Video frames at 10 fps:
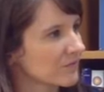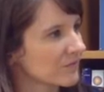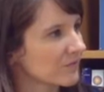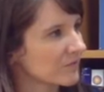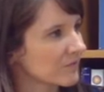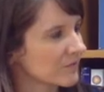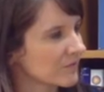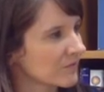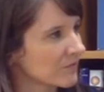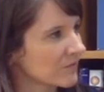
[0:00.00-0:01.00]

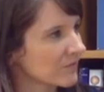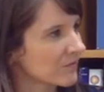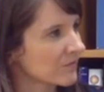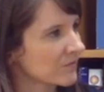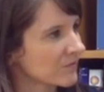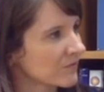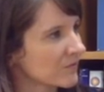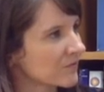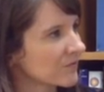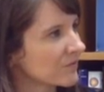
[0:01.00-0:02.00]

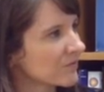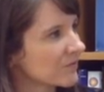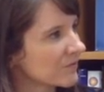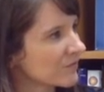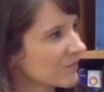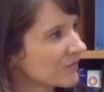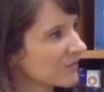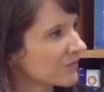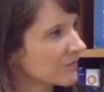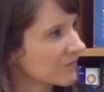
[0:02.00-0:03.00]

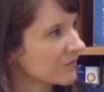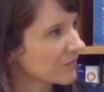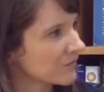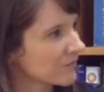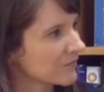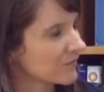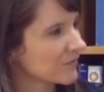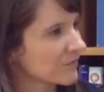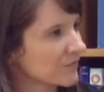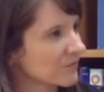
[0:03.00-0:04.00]

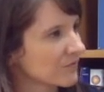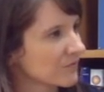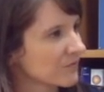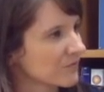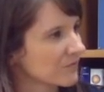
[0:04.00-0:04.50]
(not speaking)